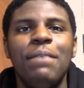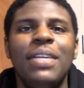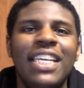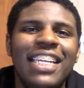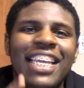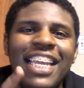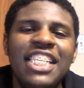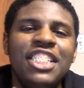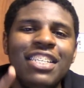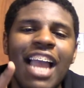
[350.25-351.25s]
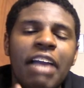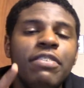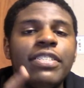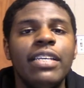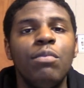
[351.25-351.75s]
We need each and
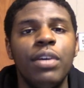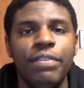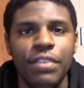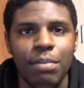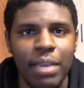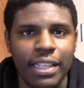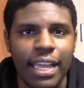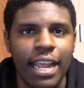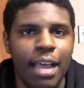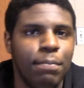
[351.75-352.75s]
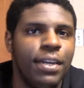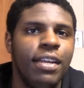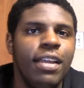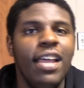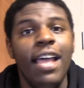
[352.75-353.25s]
every single one of you to make that happen.